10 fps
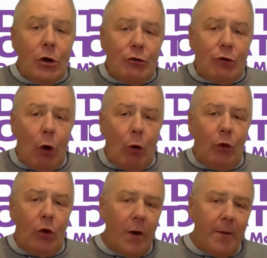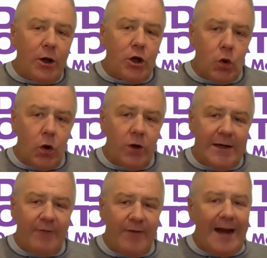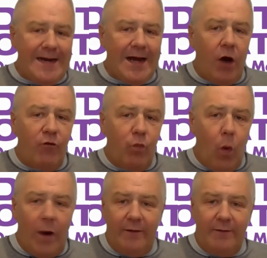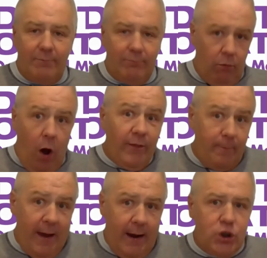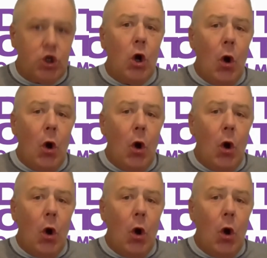So you want to make sure to give an idea of what is on the page